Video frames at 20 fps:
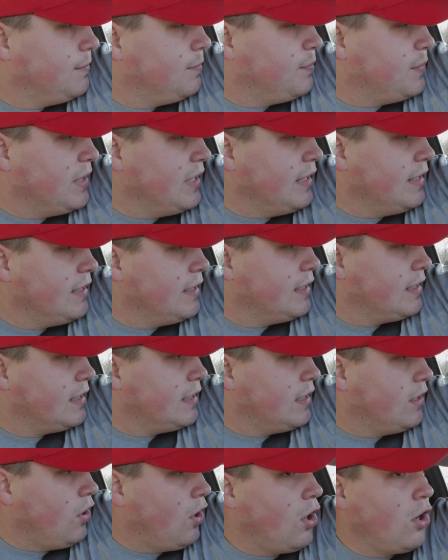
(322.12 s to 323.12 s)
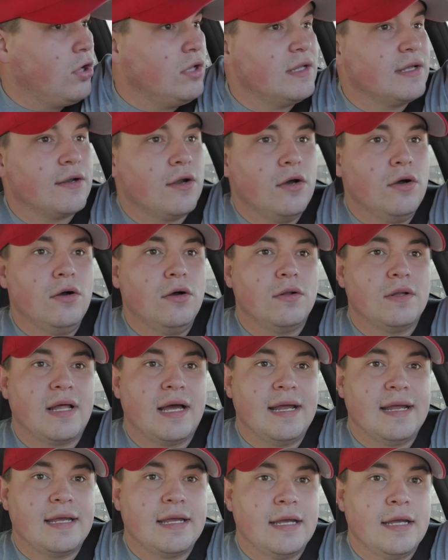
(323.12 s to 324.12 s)
But all in all,
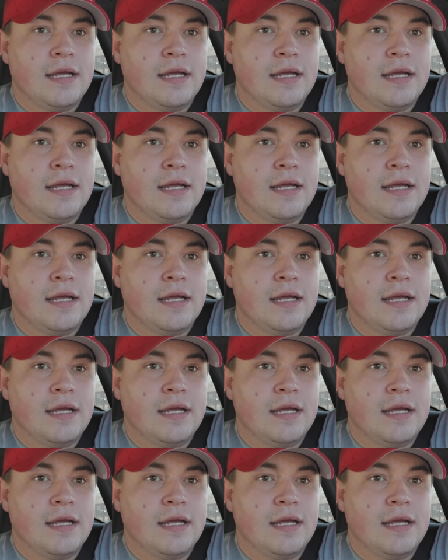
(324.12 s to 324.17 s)
like,